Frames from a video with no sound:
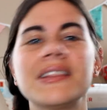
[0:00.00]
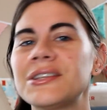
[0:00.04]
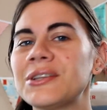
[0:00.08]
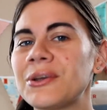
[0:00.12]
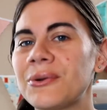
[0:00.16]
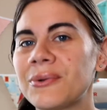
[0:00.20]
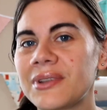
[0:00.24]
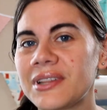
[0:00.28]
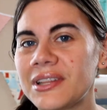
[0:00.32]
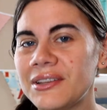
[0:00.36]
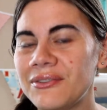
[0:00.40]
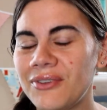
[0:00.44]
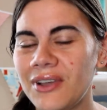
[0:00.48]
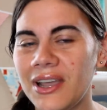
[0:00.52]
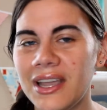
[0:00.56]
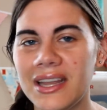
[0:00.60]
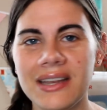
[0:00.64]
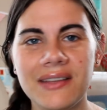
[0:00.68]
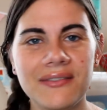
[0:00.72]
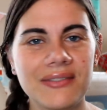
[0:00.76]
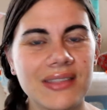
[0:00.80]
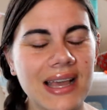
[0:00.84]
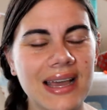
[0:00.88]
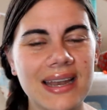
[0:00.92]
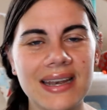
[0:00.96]
Totally fine
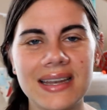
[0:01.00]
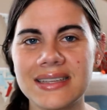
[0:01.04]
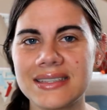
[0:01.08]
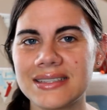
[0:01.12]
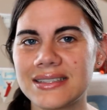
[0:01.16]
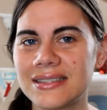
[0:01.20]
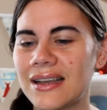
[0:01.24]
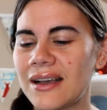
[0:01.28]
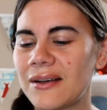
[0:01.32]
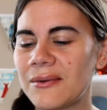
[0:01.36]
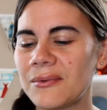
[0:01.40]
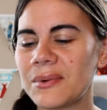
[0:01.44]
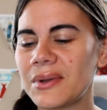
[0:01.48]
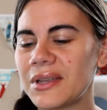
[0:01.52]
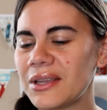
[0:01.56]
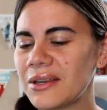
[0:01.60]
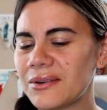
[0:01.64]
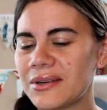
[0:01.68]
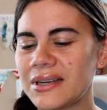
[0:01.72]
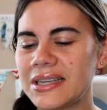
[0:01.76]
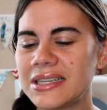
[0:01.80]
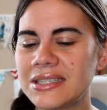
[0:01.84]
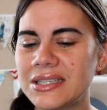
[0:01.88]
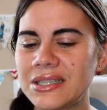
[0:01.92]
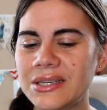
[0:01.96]
if that is not what
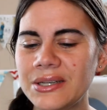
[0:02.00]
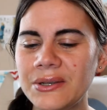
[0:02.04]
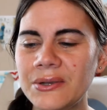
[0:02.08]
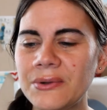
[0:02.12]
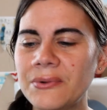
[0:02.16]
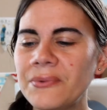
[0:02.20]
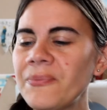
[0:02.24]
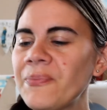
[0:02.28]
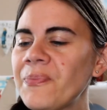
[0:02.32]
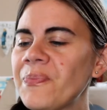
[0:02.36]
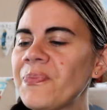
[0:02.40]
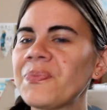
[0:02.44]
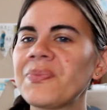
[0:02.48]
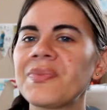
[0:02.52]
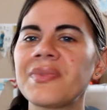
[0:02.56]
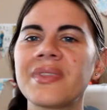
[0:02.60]
you're into.